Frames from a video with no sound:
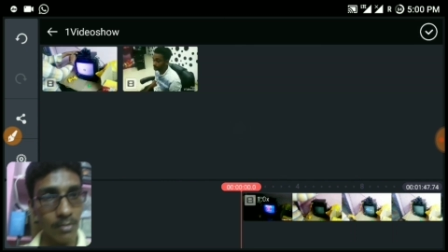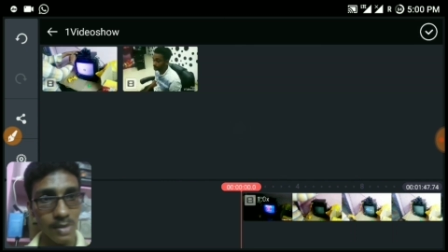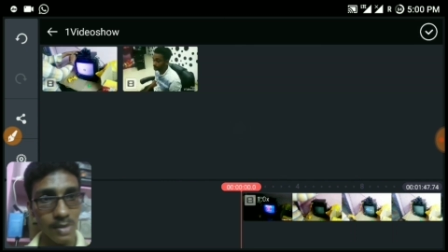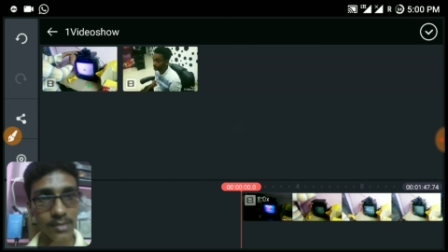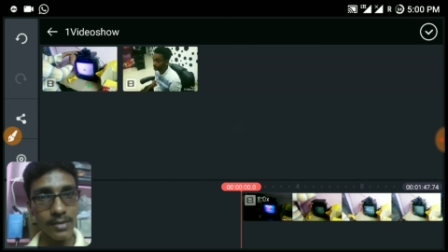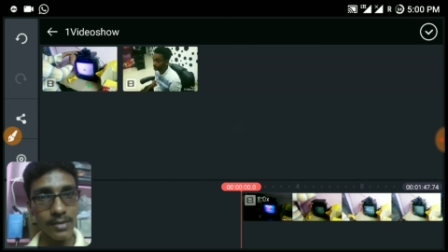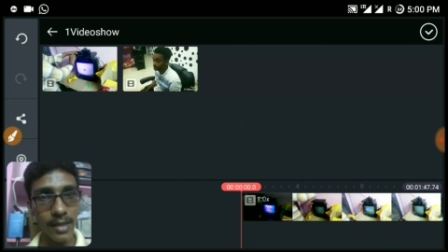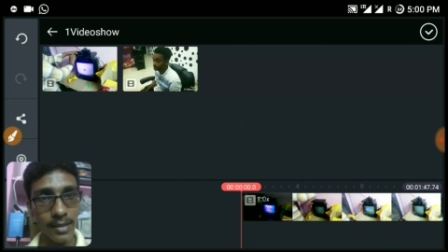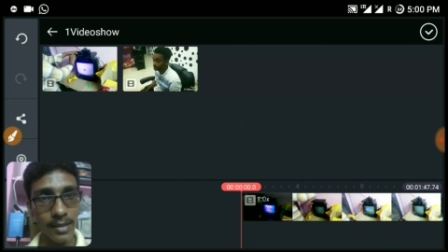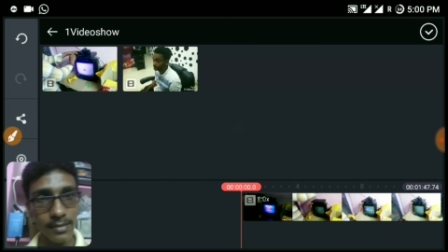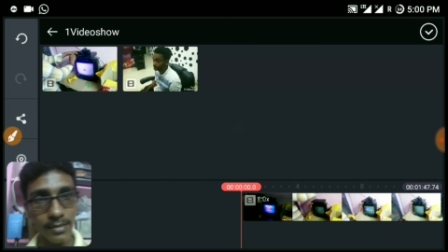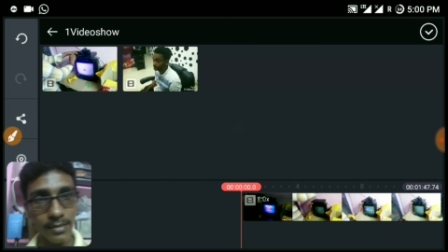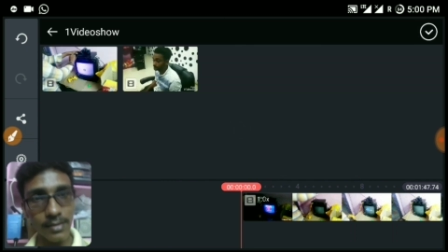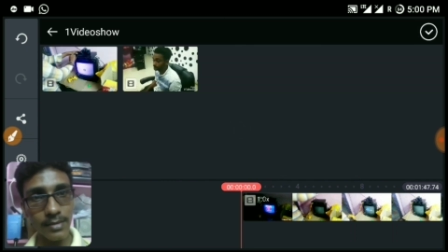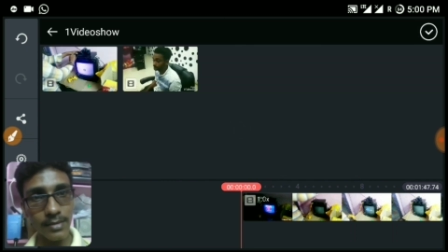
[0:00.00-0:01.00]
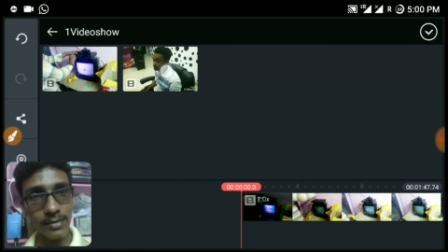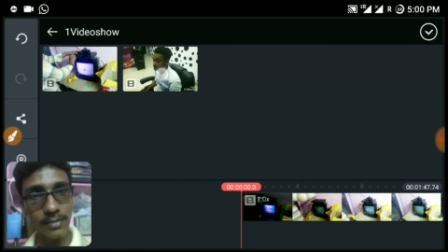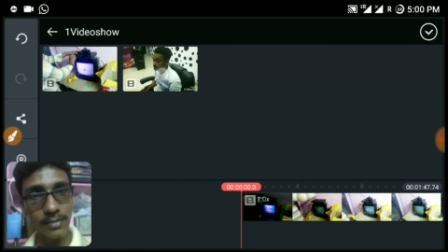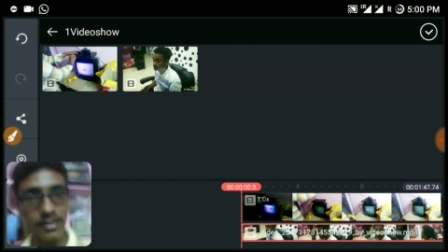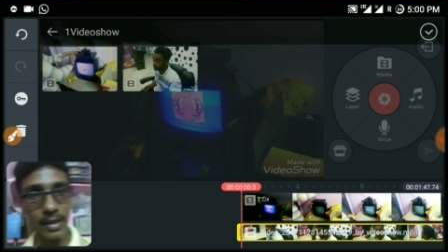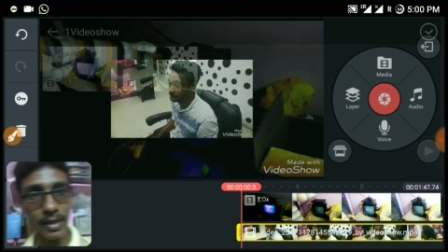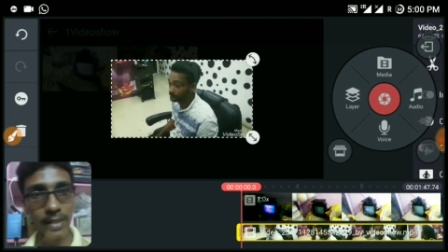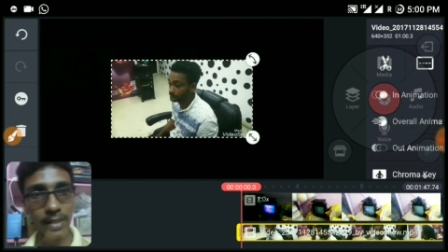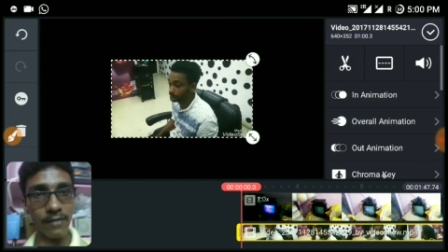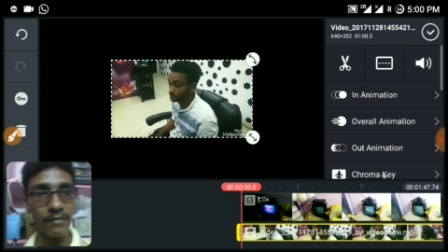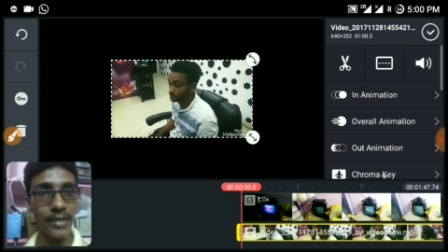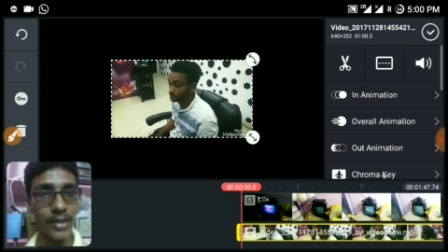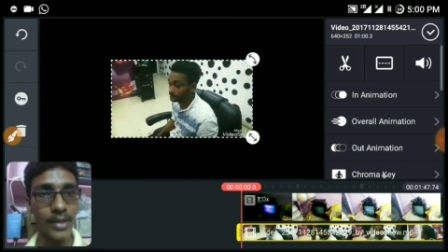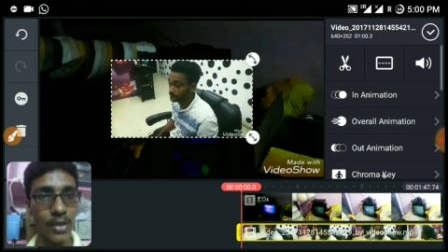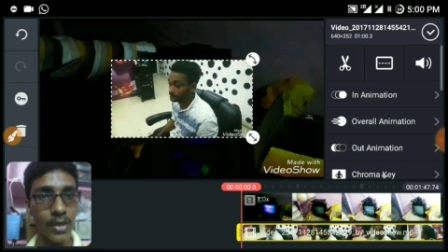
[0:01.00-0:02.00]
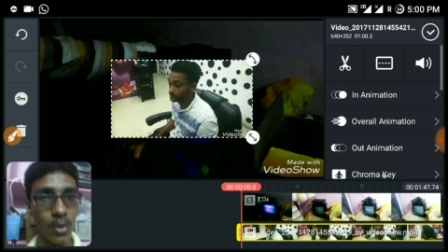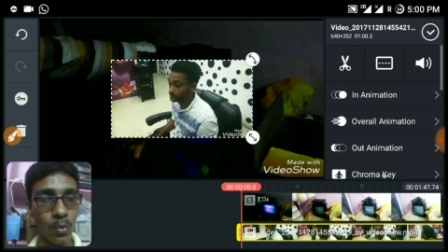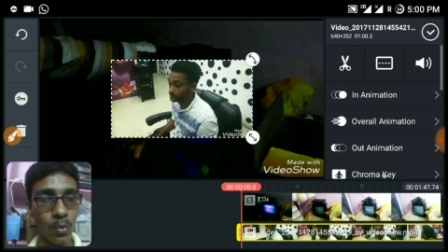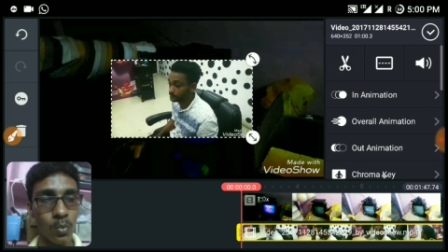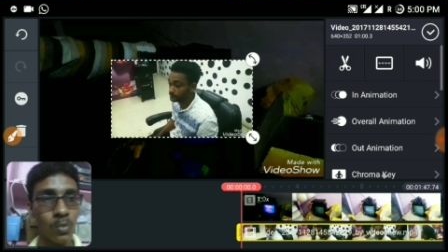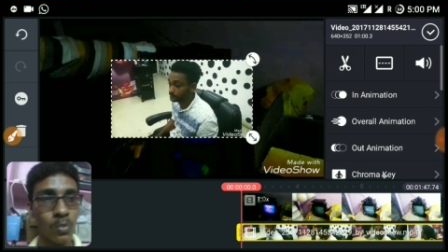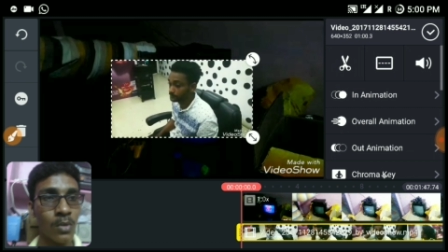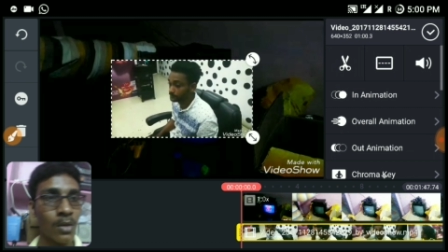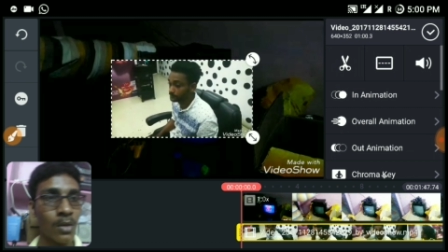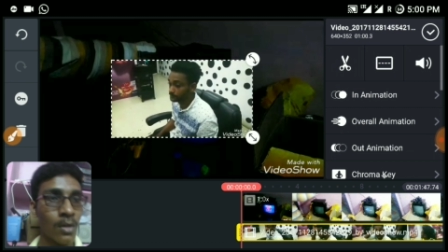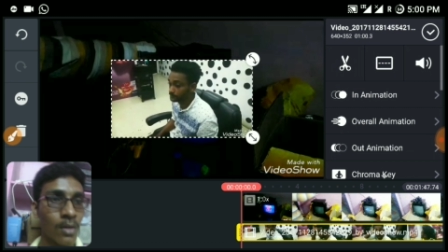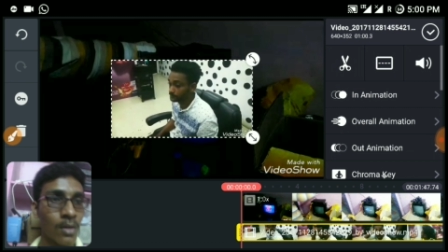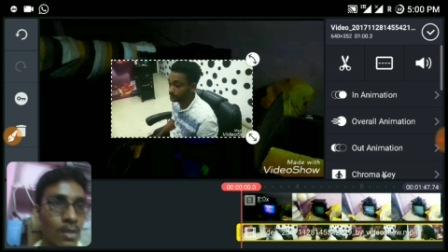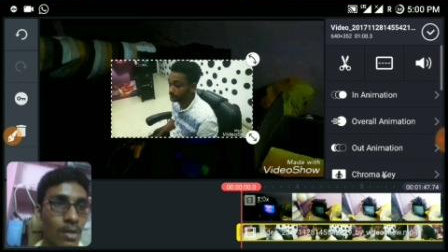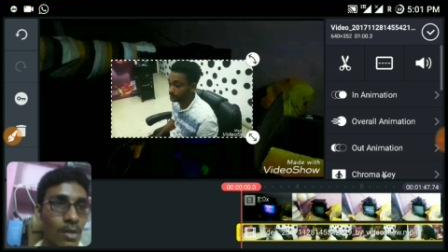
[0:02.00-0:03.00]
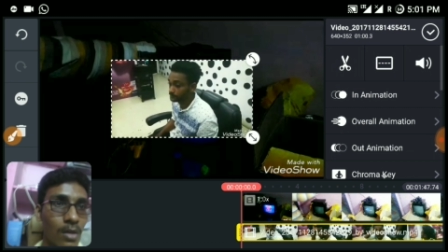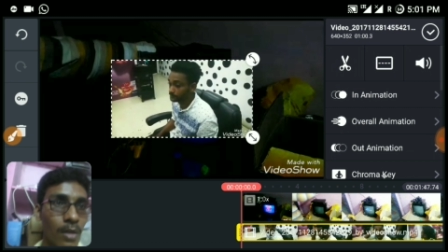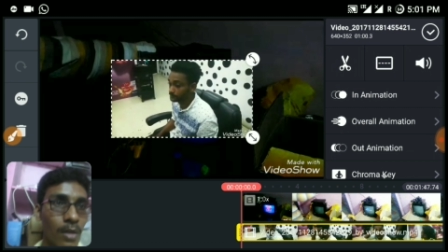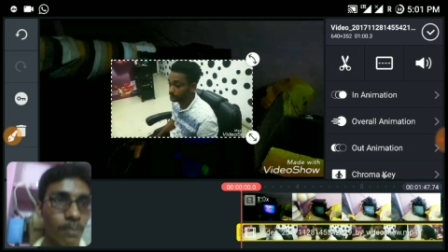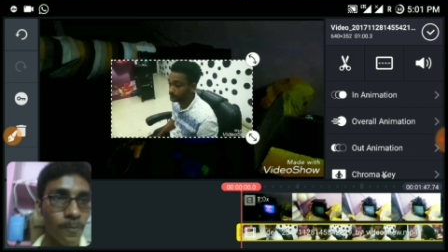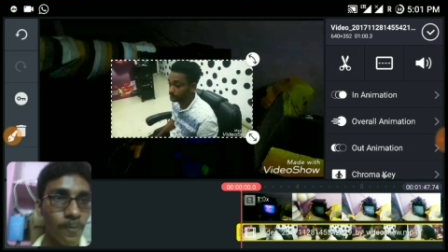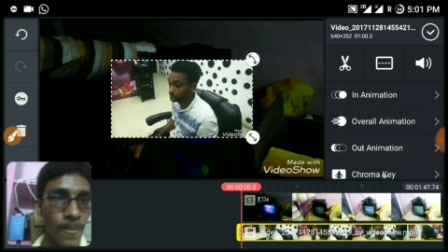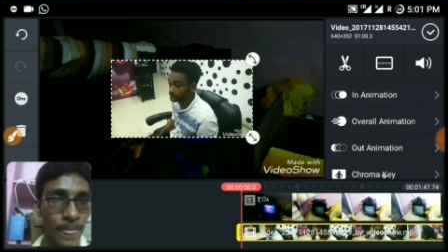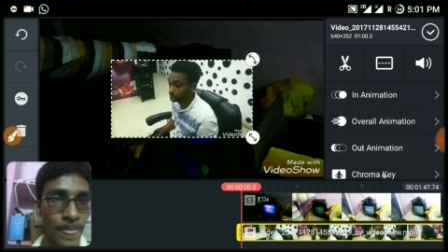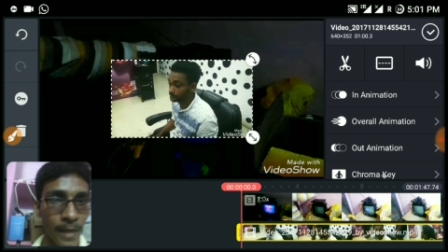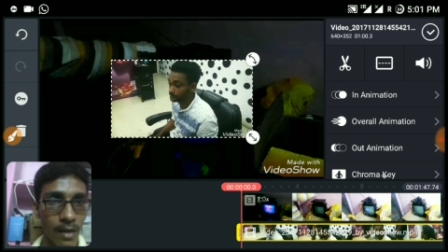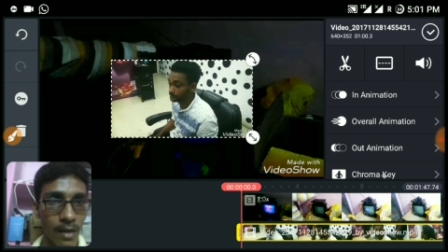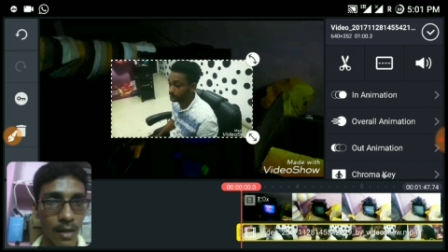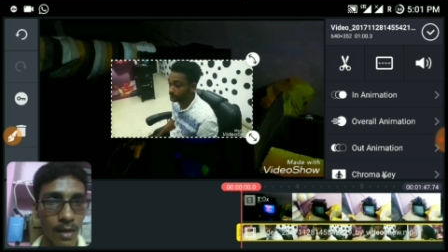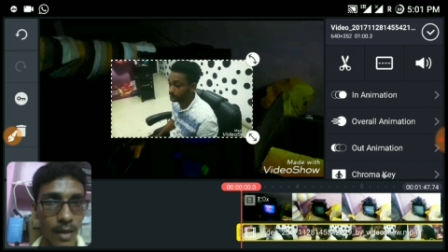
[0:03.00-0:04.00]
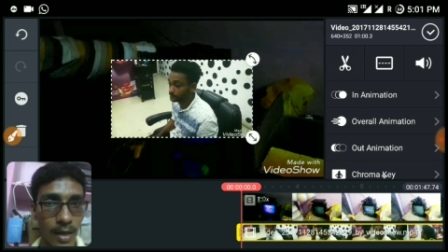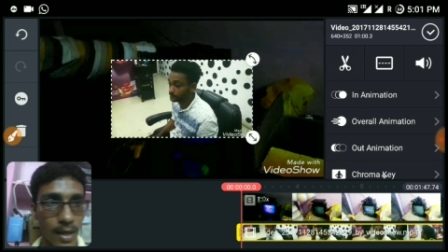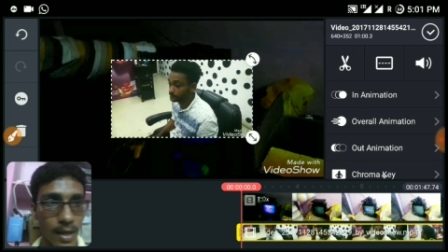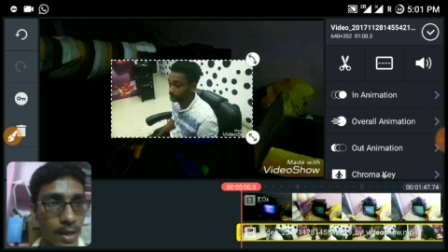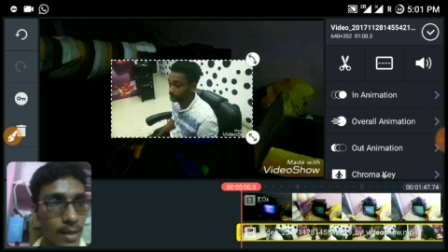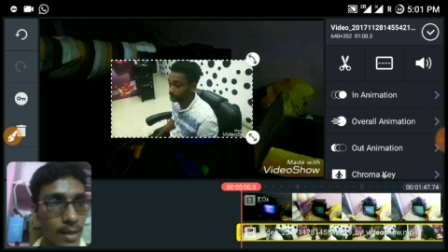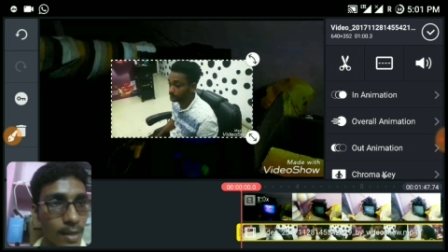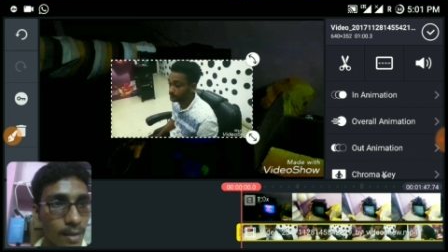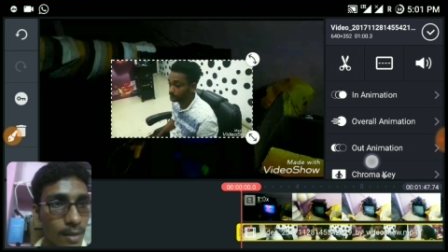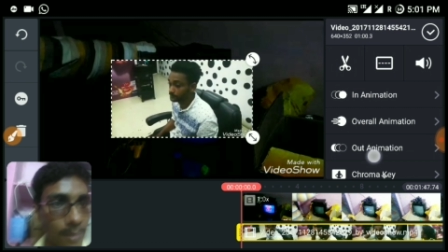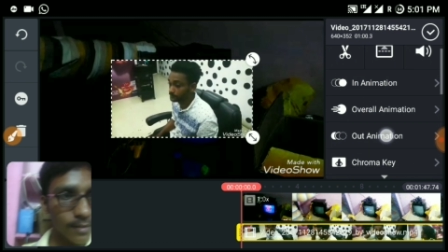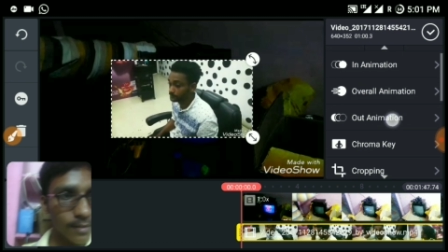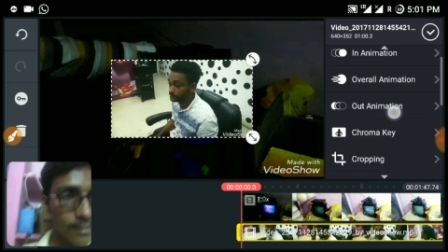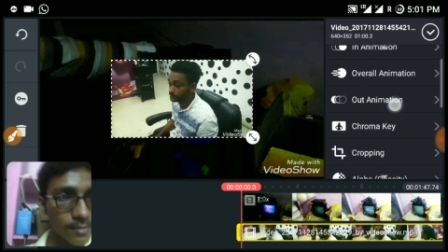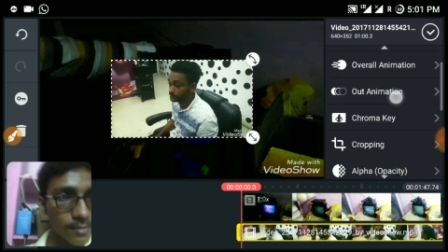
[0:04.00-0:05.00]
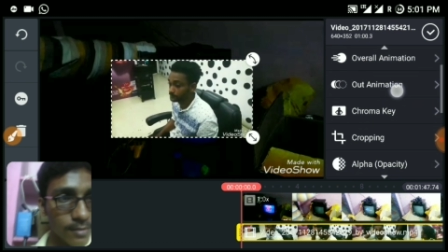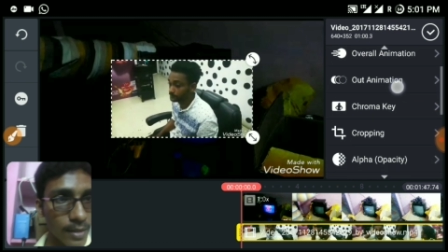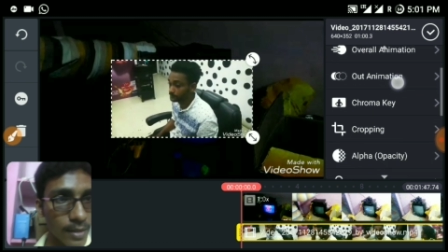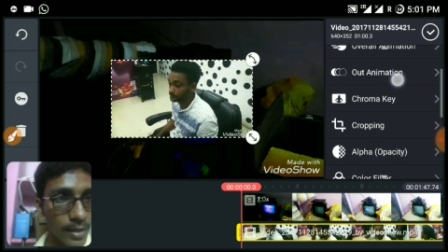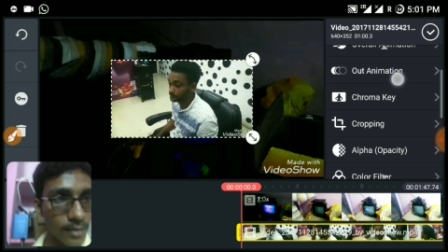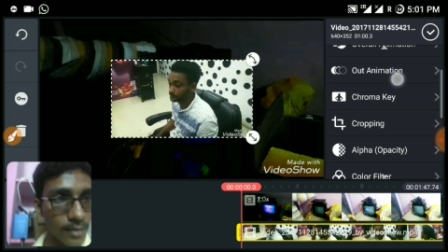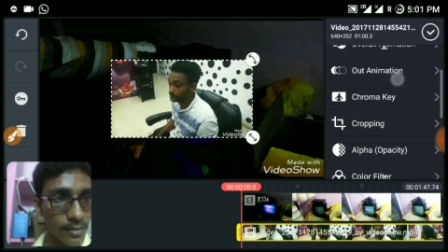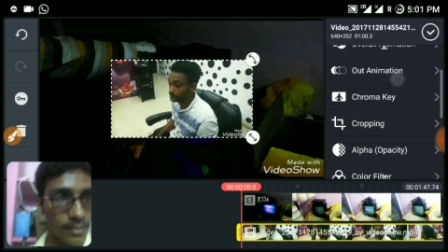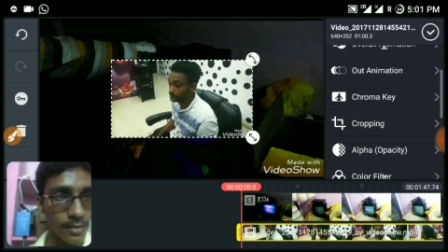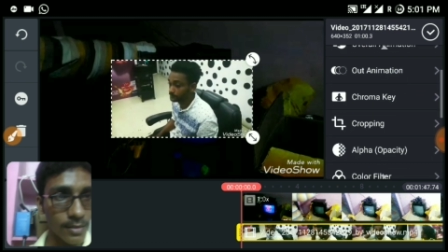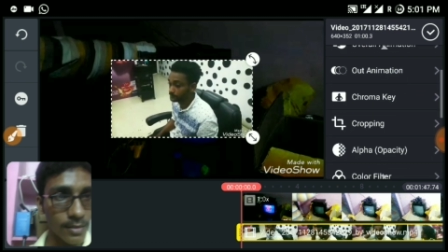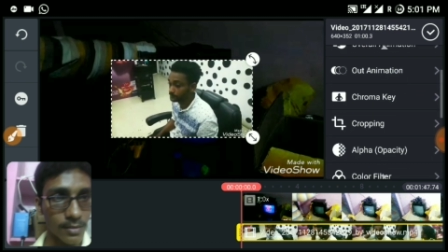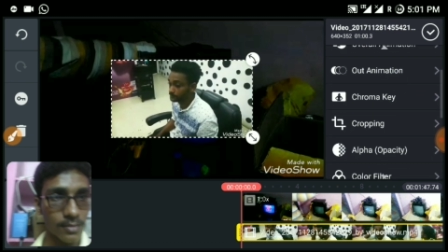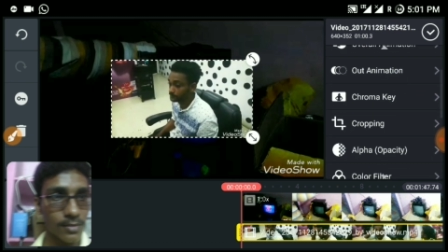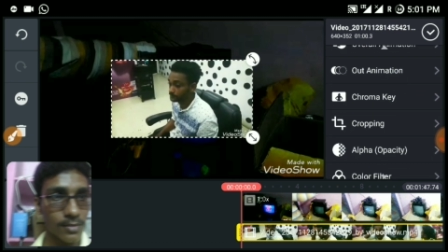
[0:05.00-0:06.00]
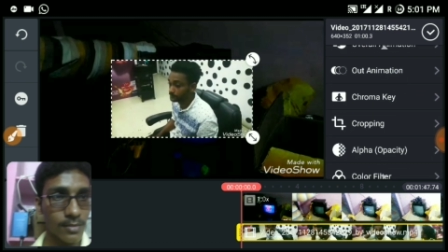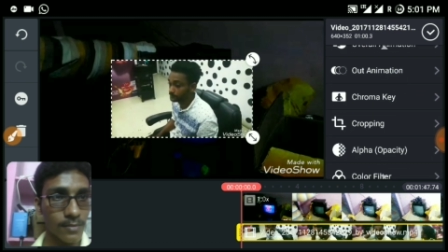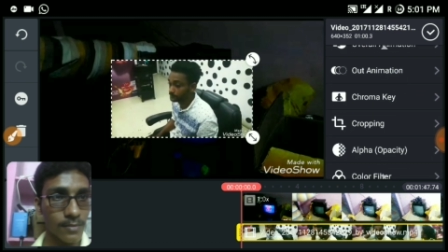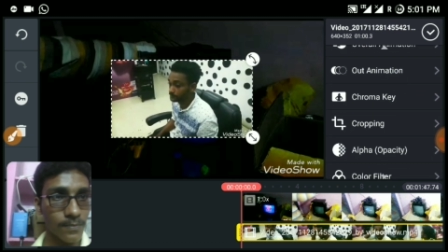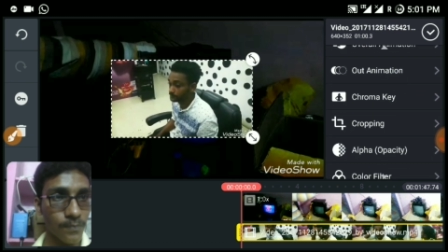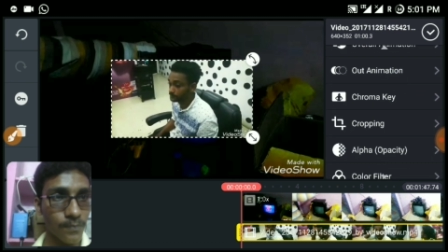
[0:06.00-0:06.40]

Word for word: me select the second video yep and inside this